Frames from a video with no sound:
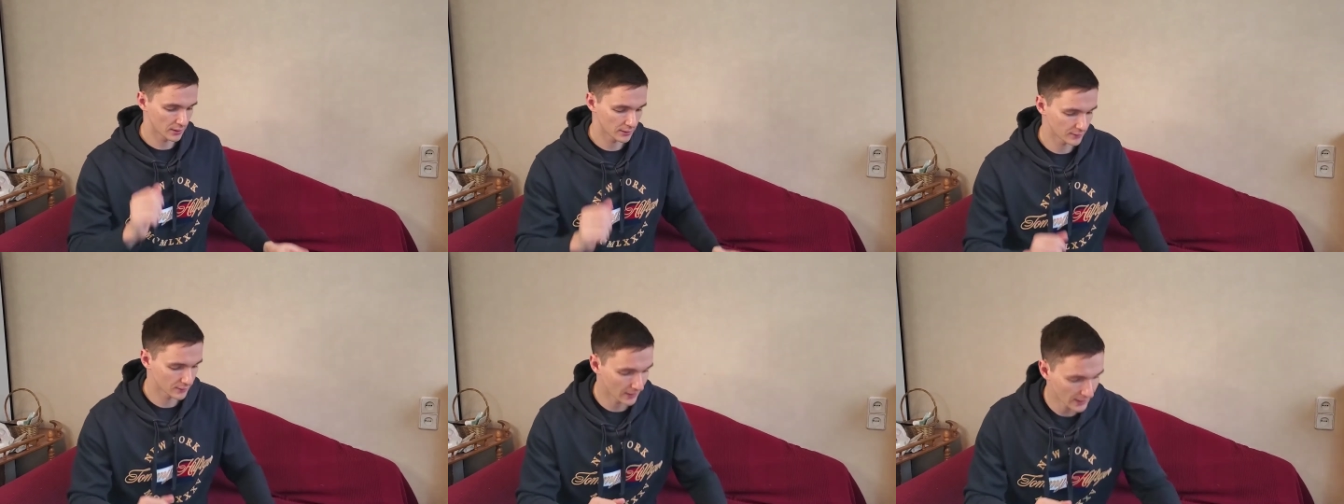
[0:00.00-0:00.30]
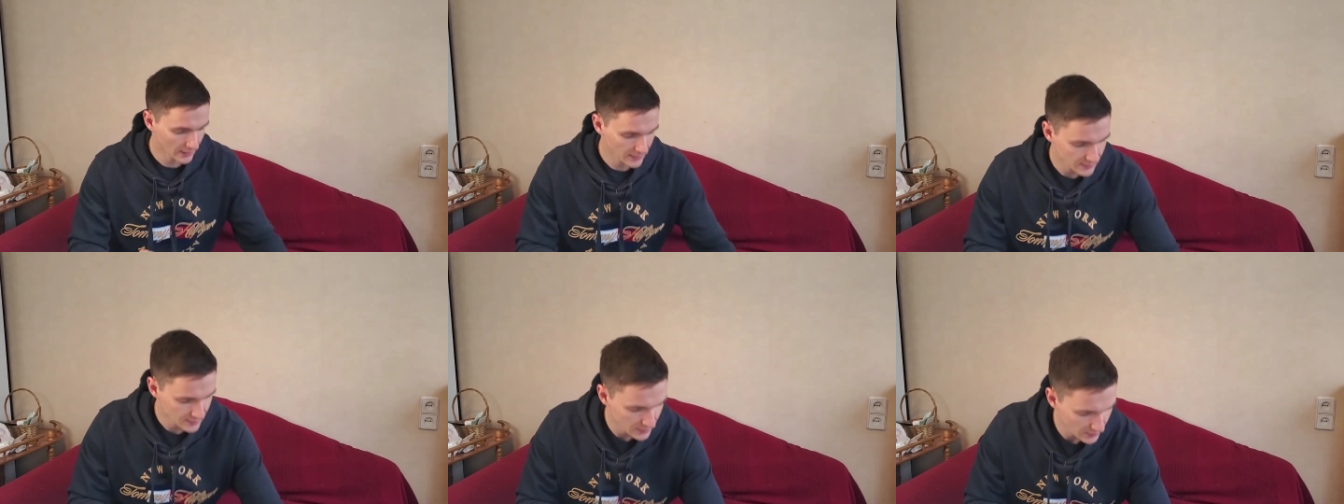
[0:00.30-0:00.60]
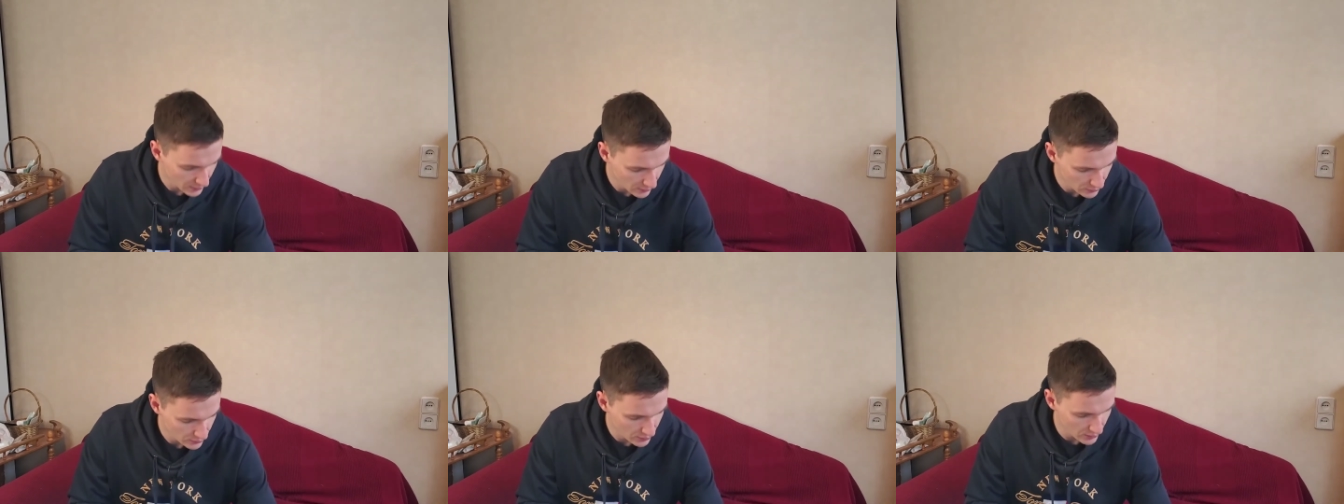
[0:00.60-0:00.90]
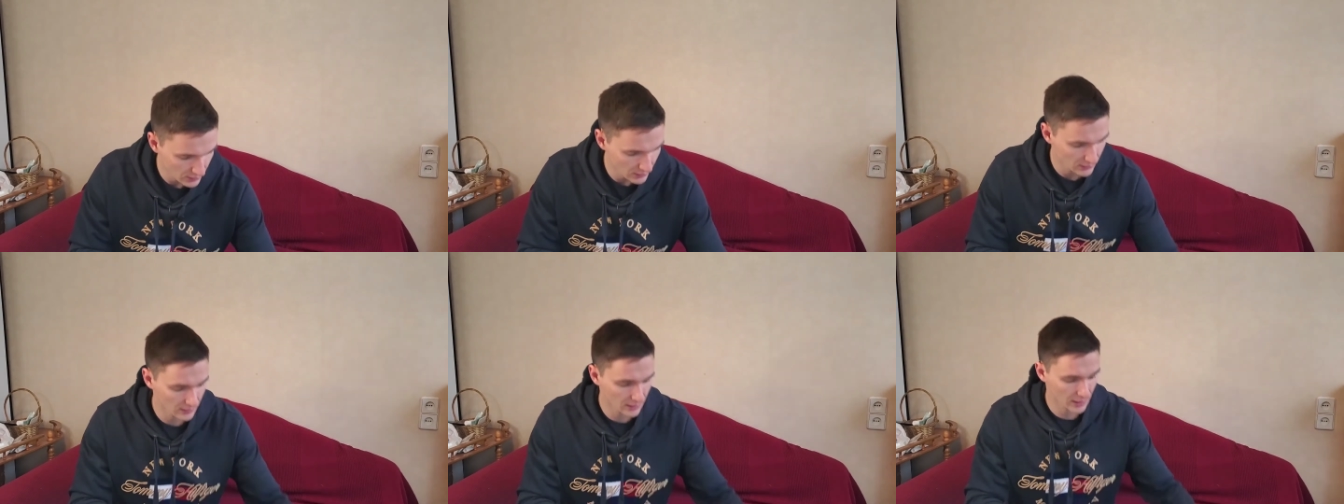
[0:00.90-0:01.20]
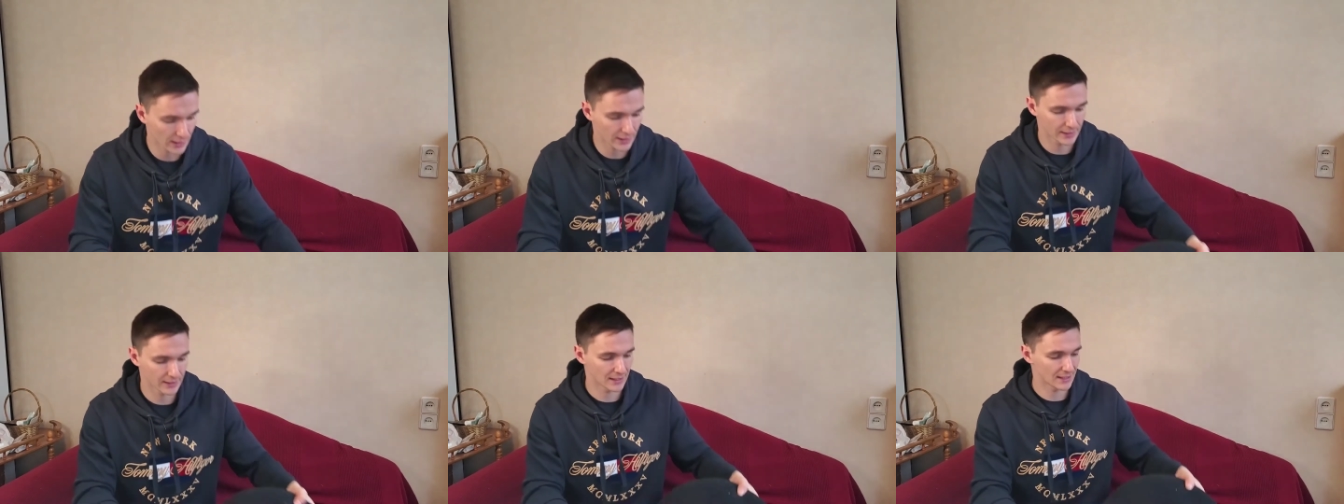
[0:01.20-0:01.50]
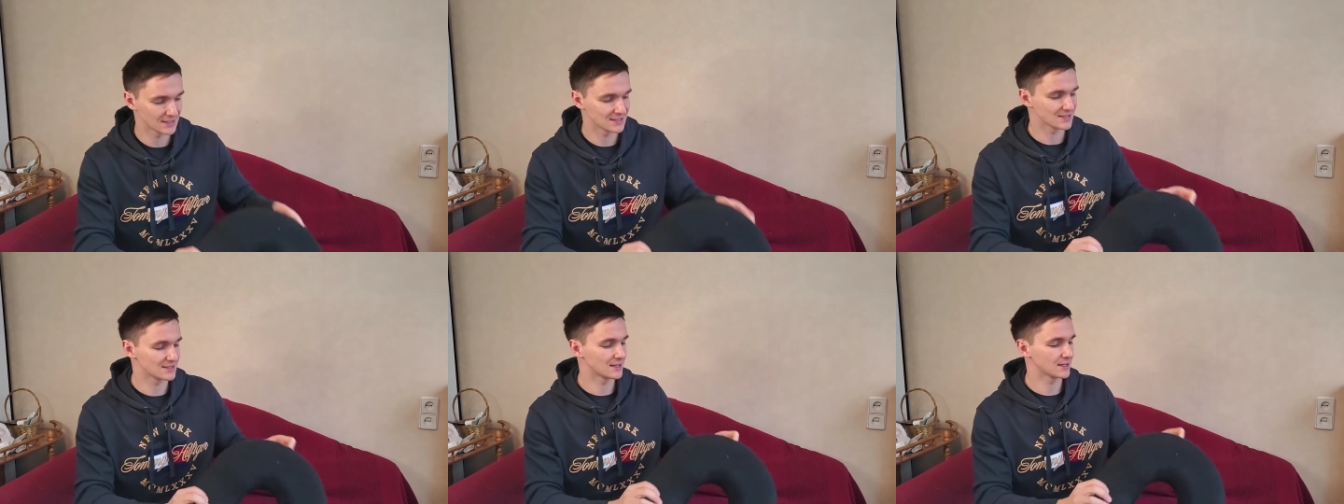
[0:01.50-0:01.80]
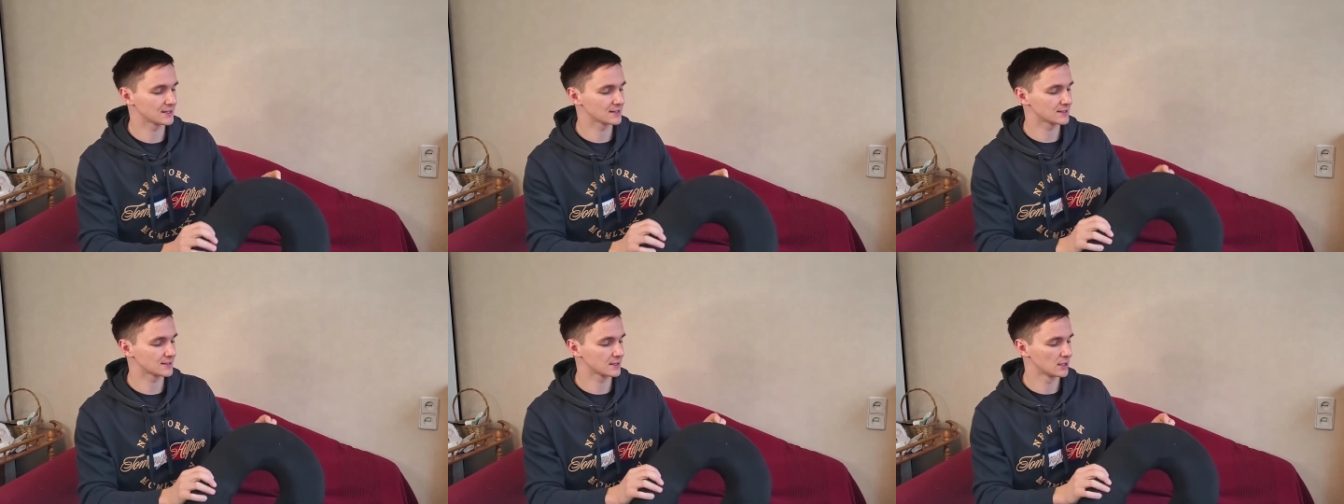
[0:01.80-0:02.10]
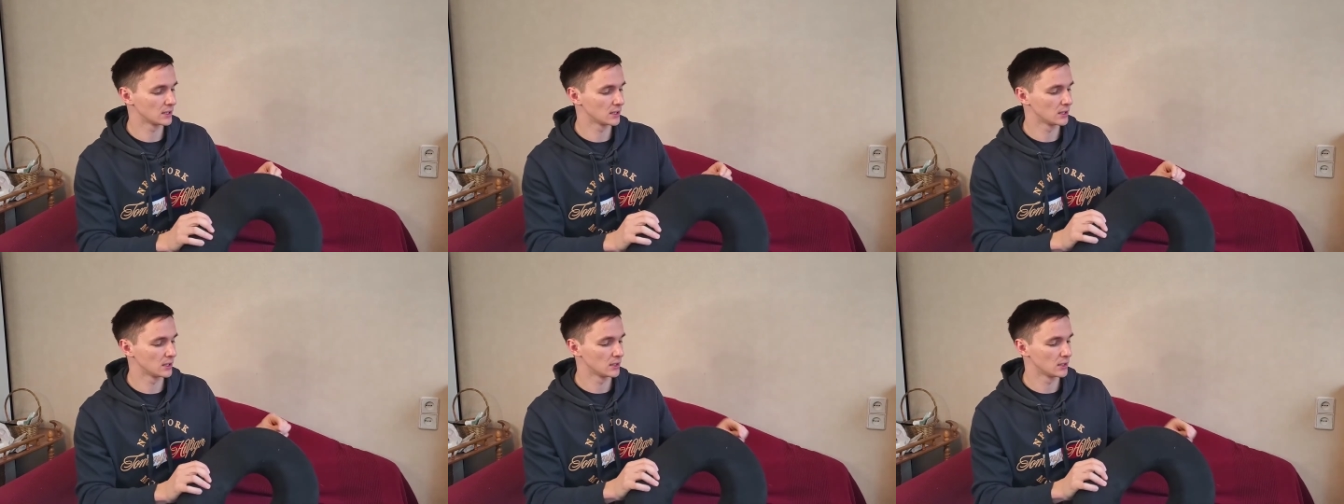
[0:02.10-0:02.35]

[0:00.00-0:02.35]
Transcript: the next cushion in line is this